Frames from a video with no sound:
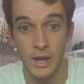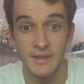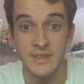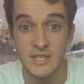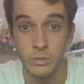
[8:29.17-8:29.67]

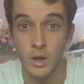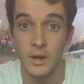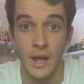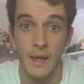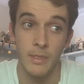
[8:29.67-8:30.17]
like this
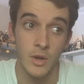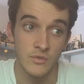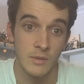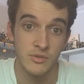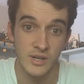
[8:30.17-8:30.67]
one and the
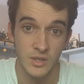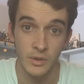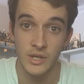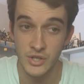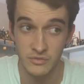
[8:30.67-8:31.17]
Rebel Racing
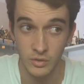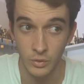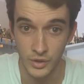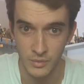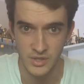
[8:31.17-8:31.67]
one I just
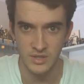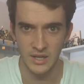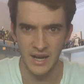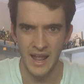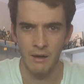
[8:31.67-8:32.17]
recorded, which is
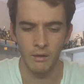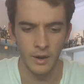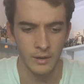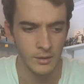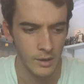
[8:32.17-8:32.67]
like an outlier.